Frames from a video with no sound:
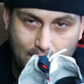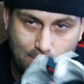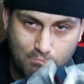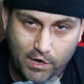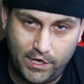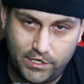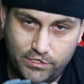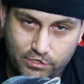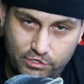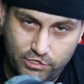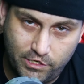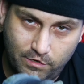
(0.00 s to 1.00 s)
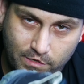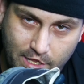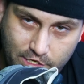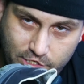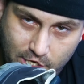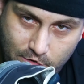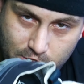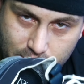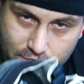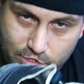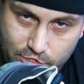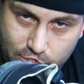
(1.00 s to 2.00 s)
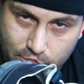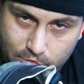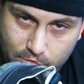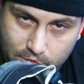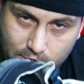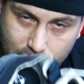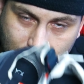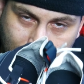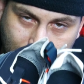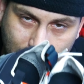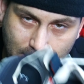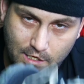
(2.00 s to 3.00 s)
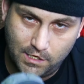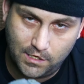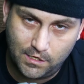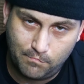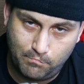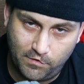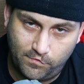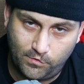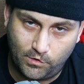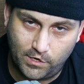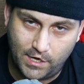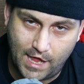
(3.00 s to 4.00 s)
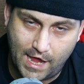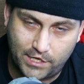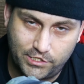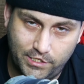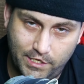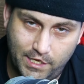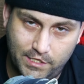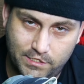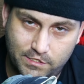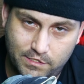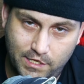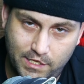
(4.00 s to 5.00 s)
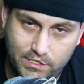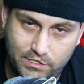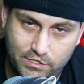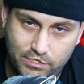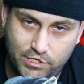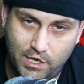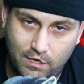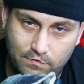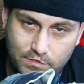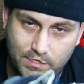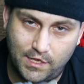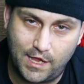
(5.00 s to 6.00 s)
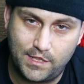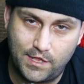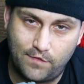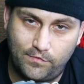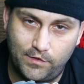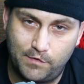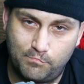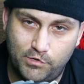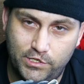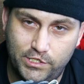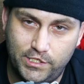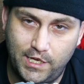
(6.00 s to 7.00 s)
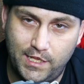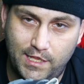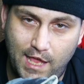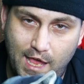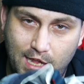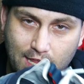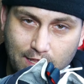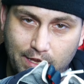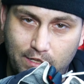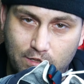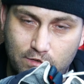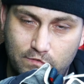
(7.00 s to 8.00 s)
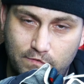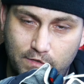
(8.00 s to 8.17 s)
and bring us the shoe, they show us the shoe before it actually hits hits the shelves. I definitely appreciate that. I like those